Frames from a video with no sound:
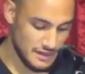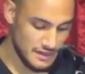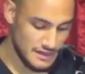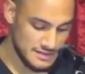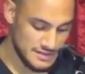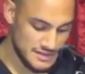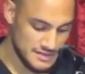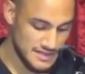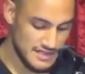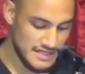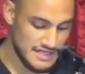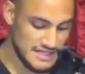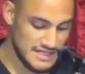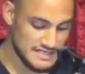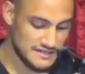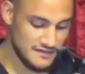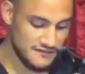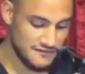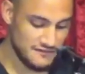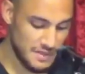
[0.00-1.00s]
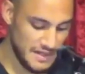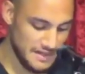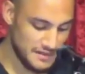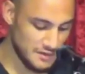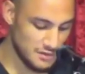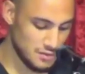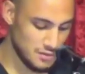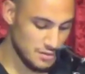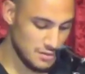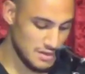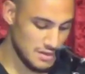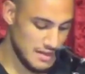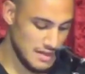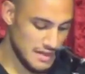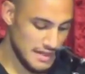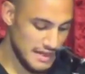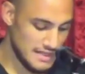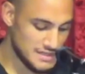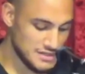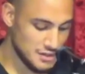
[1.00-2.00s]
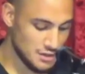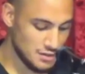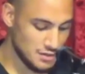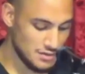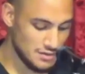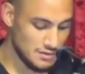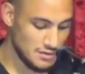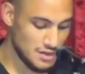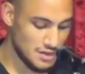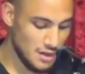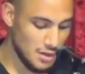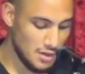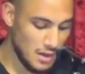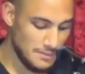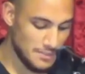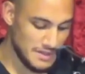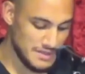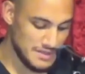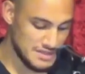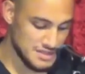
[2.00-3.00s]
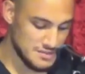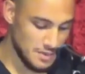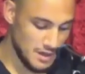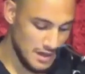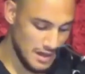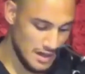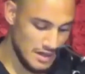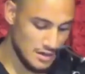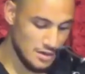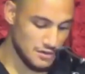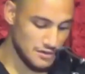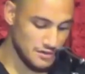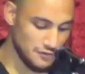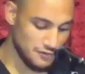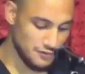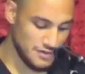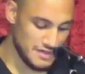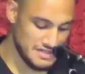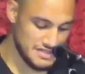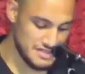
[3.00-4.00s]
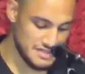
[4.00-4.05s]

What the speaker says: to the east of Bethel, and told them, go up and spy on the region.